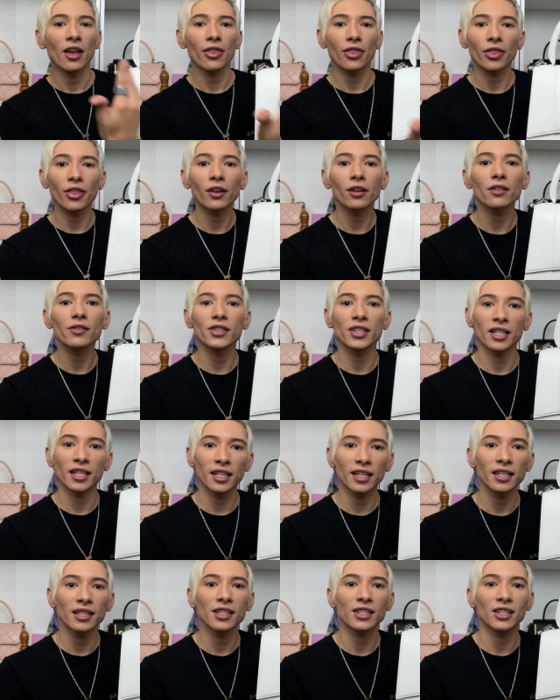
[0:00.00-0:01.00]

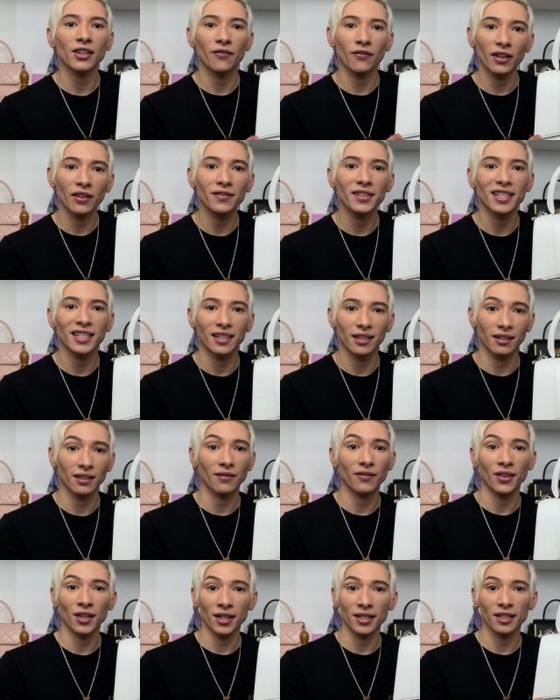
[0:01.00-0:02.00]
13 to 15
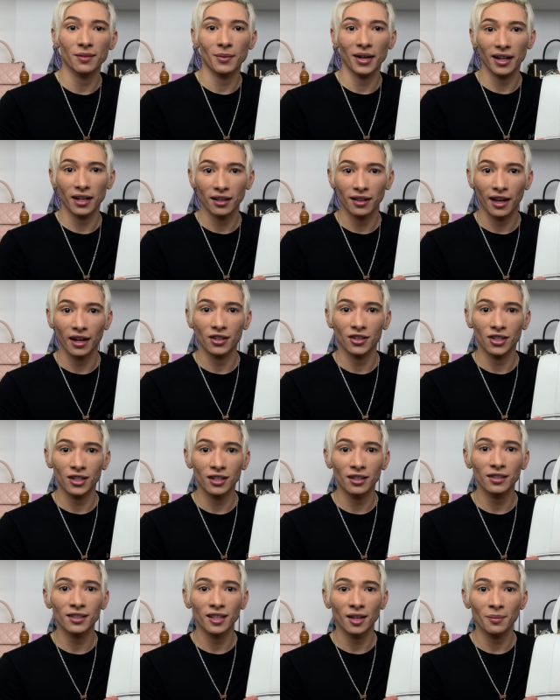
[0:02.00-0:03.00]
of these in my
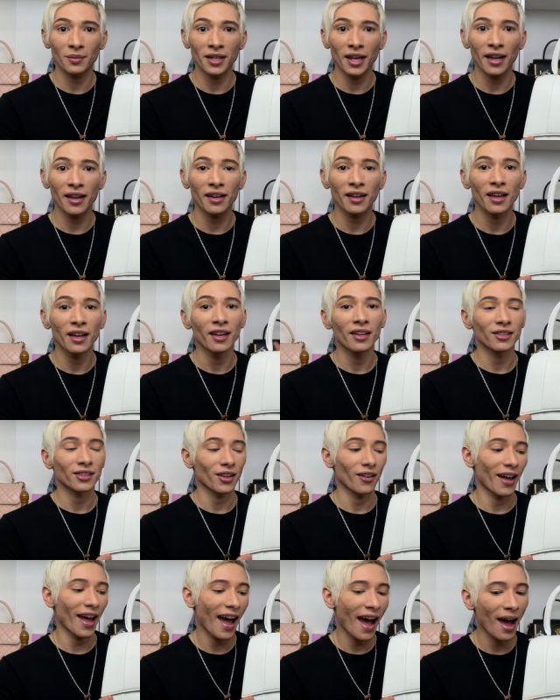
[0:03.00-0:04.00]
collection someday,
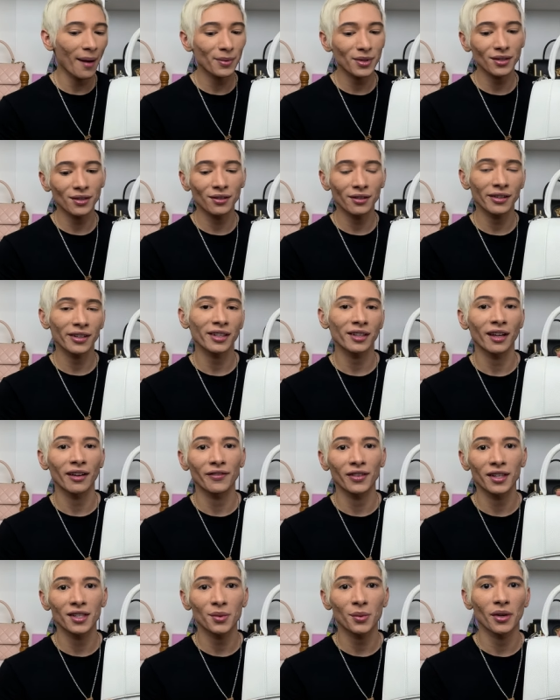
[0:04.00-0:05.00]
so absolutely love
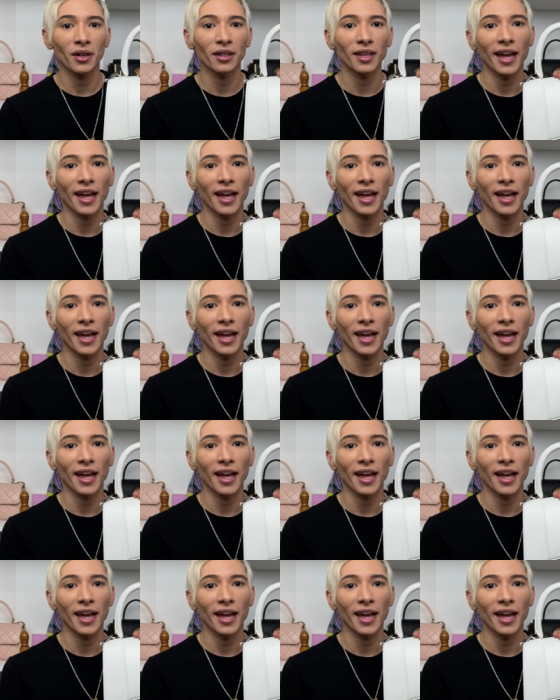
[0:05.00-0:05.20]
this one.